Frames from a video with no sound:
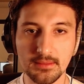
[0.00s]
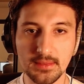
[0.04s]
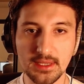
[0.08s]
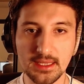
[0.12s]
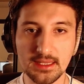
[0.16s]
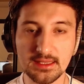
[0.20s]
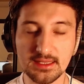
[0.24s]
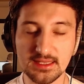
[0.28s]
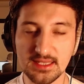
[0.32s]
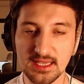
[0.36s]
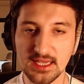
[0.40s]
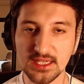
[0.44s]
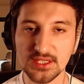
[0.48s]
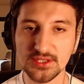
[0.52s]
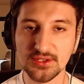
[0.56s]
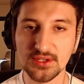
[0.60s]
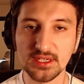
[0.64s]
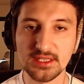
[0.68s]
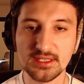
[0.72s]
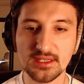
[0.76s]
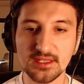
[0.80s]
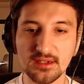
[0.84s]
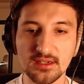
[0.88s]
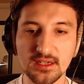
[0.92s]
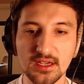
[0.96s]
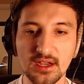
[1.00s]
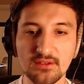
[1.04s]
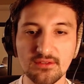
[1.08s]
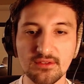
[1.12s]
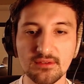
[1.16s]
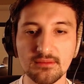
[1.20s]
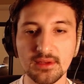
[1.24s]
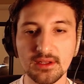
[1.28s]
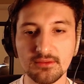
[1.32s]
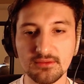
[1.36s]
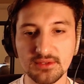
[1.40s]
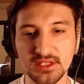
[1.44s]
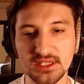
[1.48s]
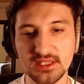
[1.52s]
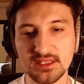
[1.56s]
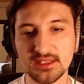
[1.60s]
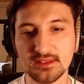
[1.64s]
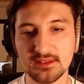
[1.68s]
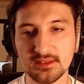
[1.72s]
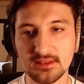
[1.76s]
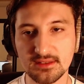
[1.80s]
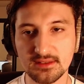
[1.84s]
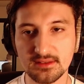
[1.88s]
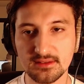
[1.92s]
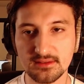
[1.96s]
in the Second Treatise on Government, which
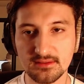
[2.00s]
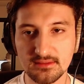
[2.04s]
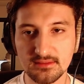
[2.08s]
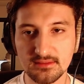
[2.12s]
is